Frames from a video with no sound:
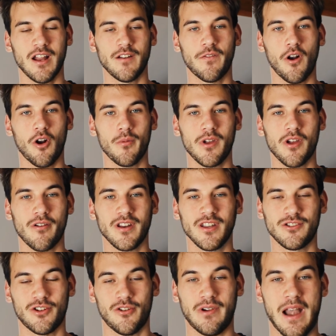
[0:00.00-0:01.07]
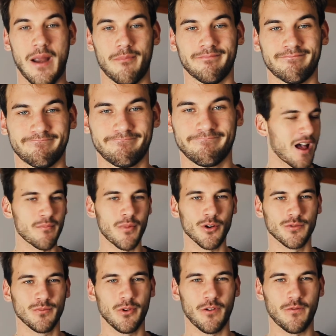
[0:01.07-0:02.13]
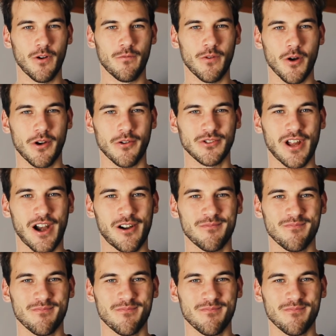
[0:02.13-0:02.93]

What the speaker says: and follow me on Instagram. I post beautiful photos there.